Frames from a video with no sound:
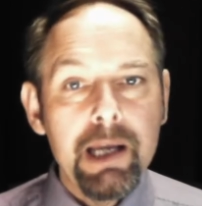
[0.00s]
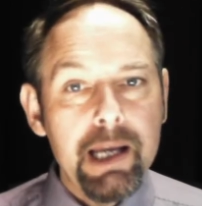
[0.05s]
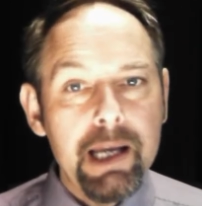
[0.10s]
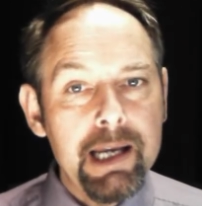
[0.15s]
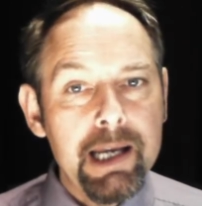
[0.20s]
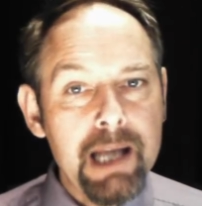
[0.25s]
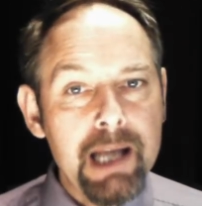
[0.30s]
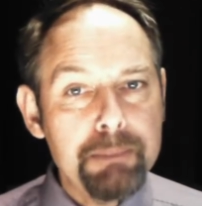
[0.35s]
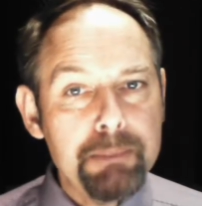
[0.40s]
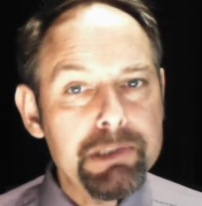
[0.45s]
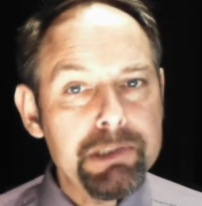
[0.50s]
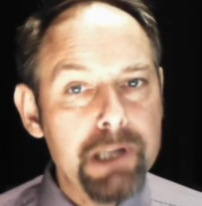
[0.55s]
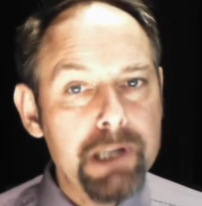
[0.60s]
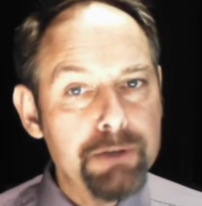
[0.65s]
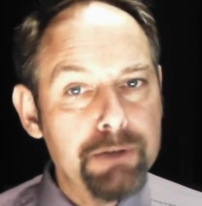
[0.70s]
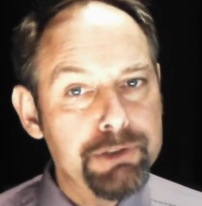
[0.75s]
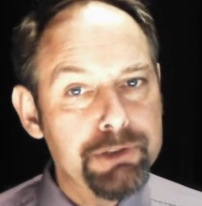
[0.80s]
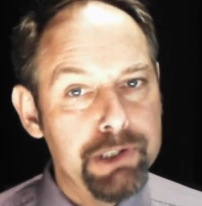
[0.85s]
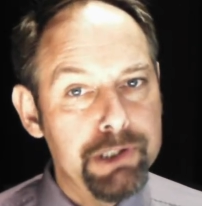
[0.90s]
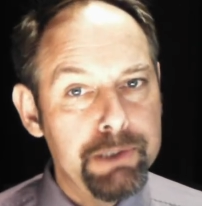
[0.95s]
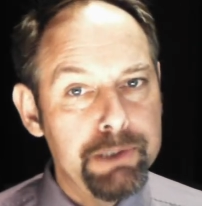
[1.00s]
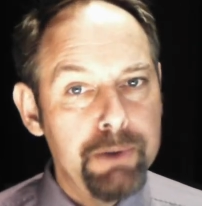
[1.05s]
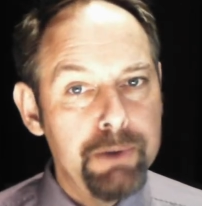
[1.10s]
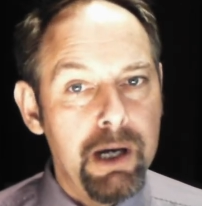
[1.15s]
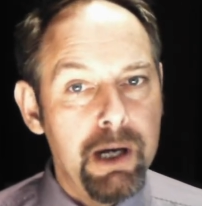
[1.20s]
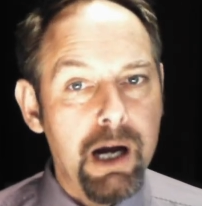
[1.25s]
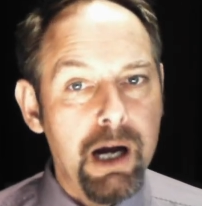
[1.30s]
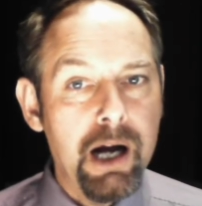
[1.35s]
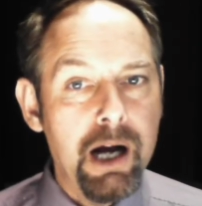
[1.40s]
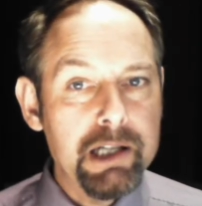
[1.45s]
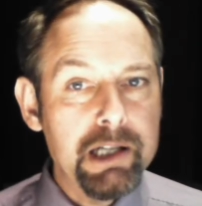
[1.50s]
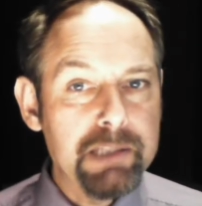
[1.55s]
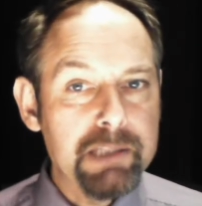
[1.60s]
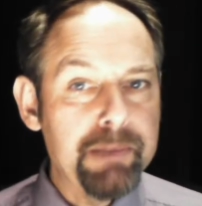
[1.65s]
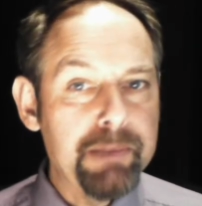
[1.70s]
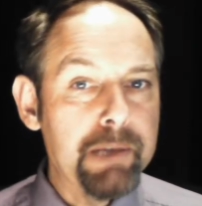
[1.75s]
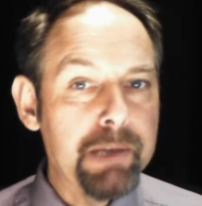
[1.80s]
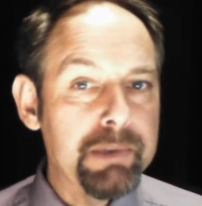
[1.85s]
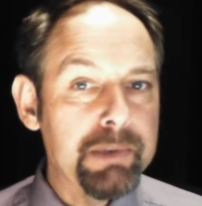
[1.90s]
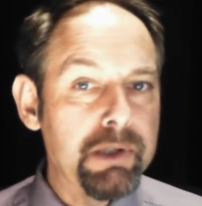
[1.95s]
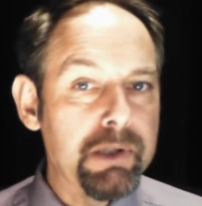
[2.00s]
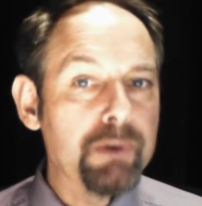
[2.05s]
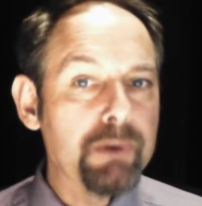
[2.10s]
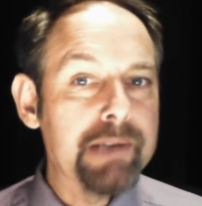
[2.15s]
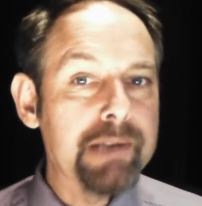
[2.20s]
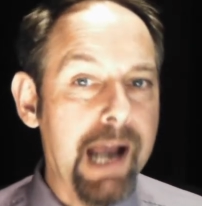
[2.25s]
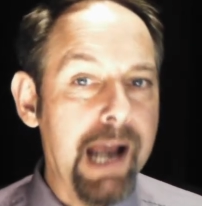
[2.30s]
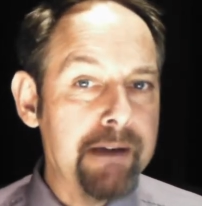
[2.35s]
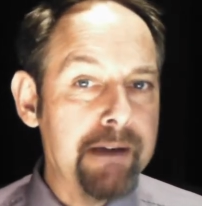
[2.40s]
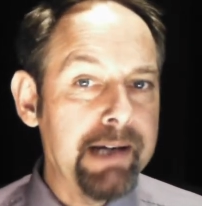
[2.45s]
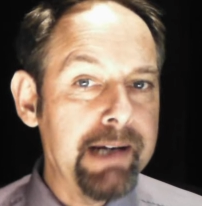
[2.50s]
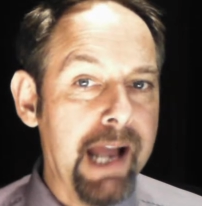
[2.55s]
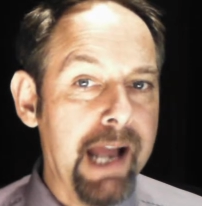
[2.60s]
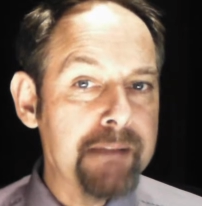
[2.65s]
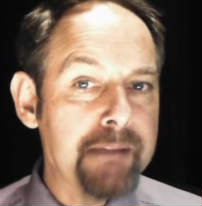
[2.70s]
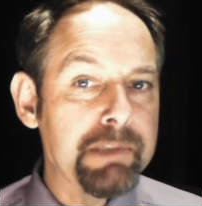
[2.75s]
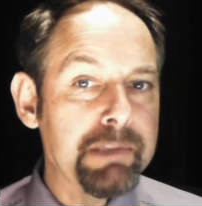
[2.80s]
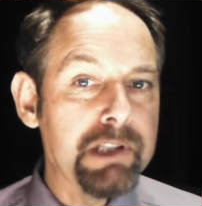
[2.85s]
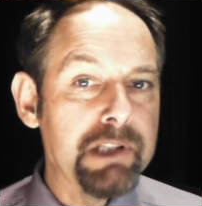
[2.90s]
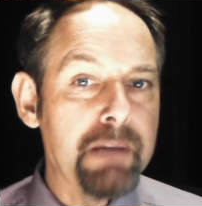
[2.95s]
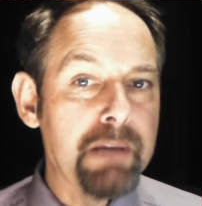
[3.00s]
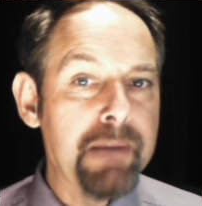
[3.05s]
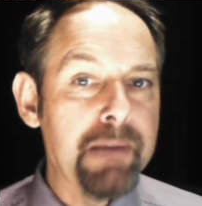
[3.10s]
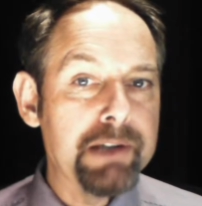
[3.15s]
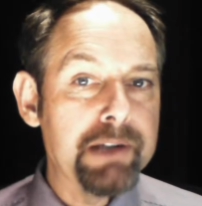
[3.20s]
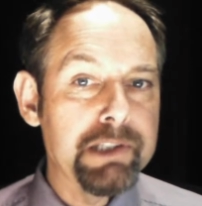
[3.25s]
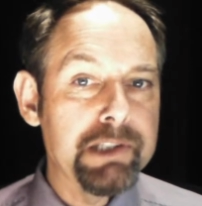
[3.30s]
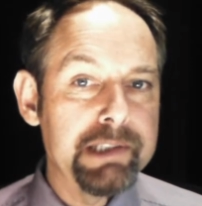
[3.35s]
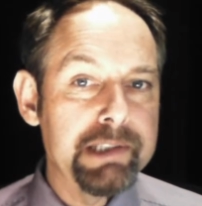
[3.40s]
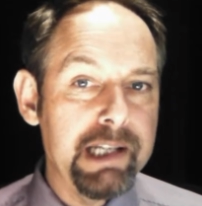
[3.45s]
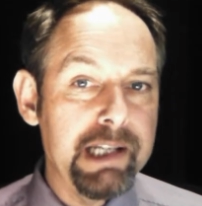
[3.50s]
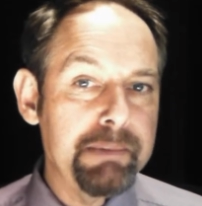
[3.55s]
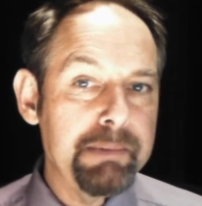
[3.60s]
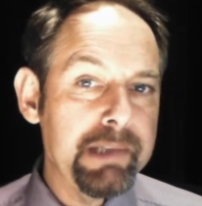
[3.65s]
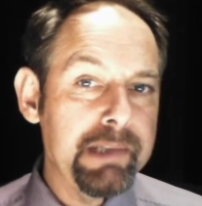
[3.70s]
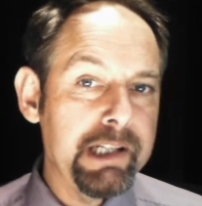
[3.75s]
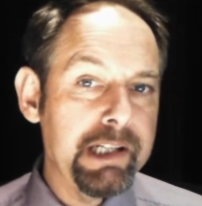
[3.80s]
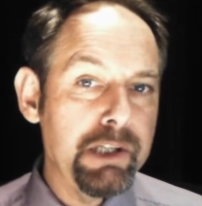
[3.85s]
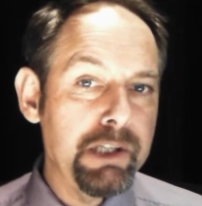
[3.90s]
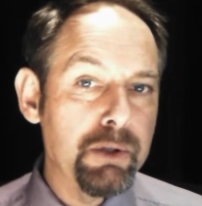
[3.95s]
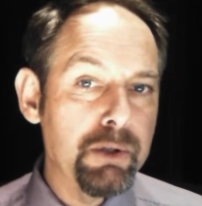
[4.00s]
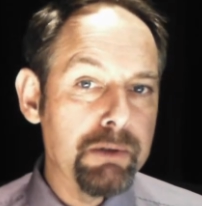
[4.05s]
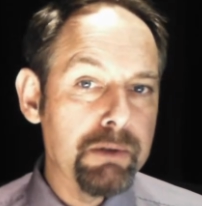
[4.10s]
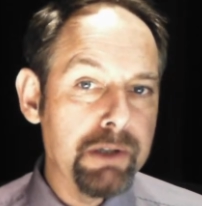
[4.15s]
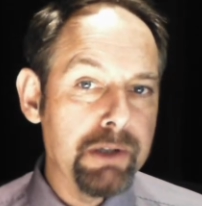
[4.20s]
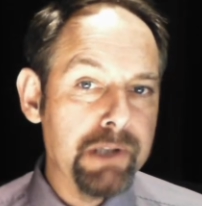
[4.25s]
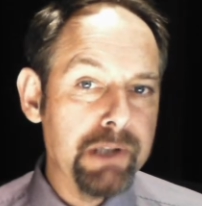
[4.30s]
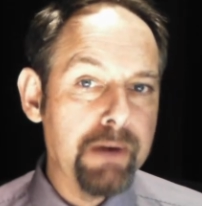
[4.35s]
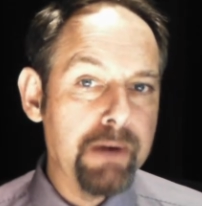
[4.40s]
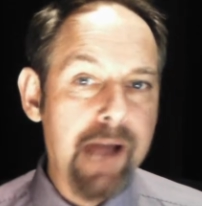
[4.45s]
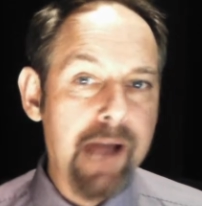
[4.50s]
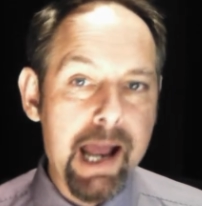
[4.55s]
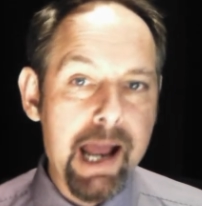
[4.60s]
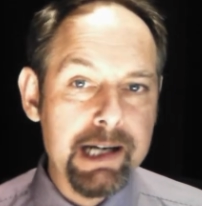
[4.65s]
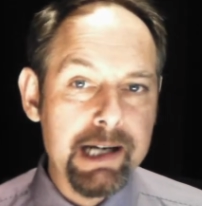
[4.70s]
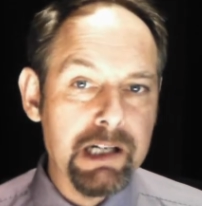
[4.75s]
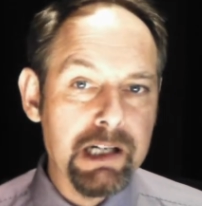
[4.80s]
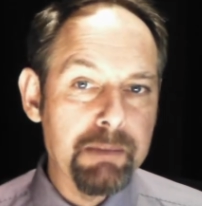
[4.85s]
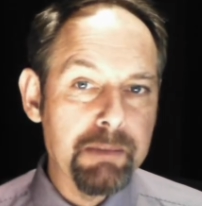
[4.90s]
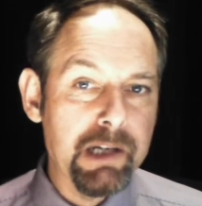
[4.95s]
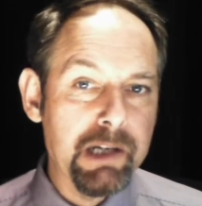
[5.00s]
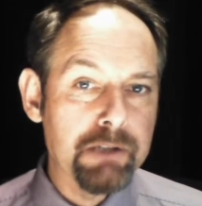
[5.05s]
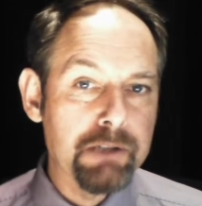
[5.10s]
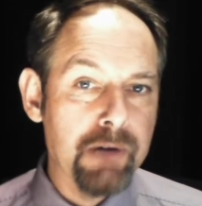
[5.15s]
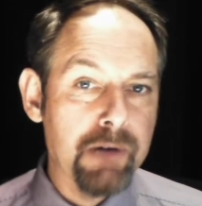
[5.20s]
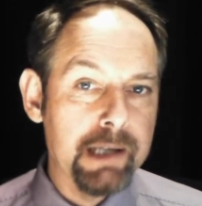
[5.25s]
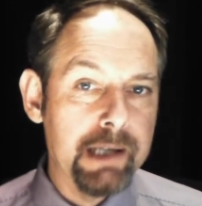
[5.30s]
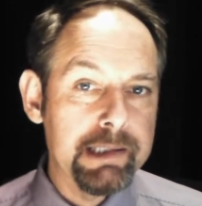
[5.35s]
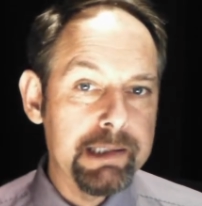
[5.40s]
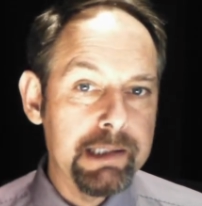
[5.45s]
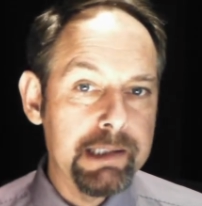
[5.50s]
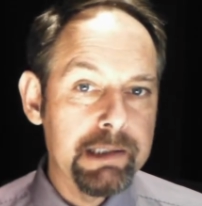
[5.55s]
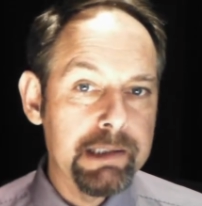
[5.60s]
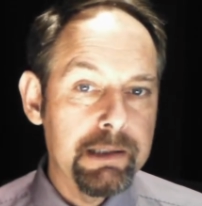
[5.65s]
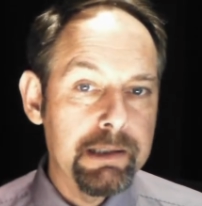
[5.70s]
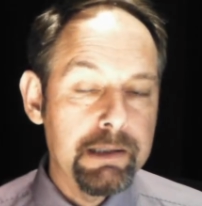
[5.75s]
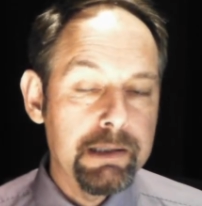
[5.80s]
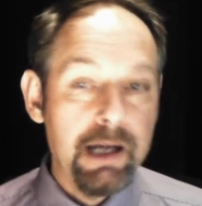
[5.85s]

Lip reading: In episode 2, I speak with Dr. Eric Edmond about the deepening Eurozone economic crisis.